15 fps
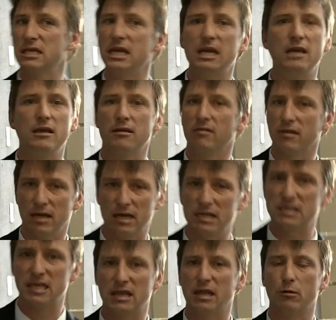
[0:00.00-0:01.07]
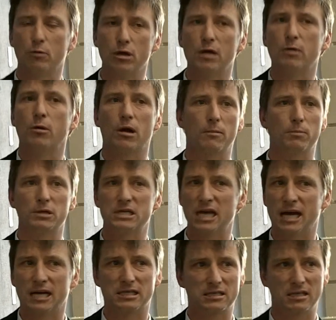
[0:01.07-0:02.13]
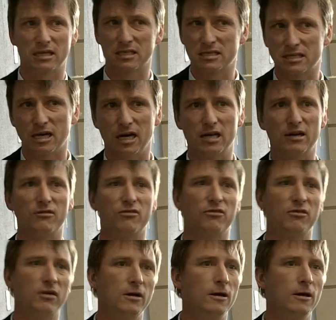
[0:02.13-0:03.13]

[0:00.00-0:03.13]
see this, and they really want to protect this kind mm-hmm.